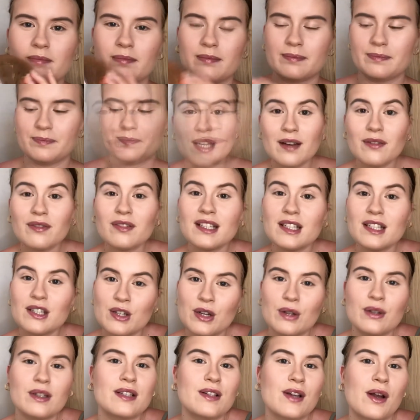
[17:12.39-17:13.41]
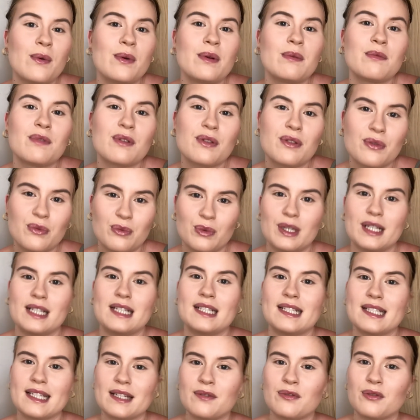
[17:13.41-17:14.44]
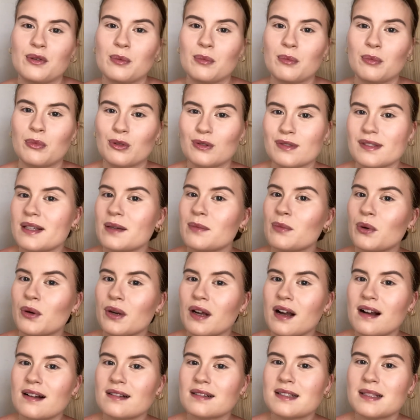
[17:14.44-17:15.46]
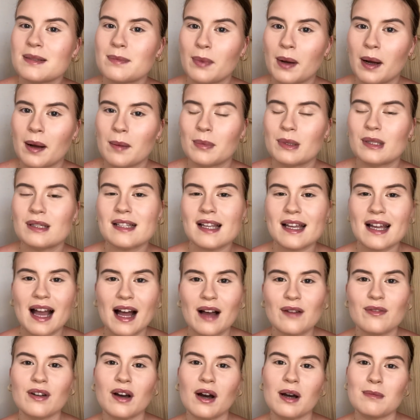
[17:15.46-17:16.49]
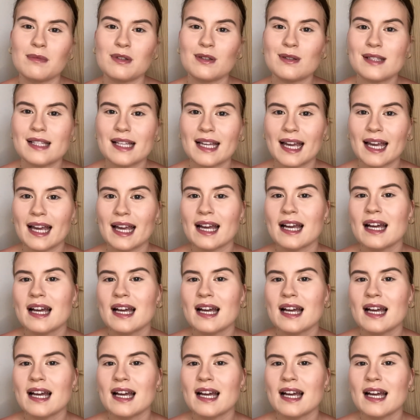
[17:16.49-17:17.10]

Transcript: You definitely don't need to go in with 3 different bronzing products, but because I have it, I'm using it.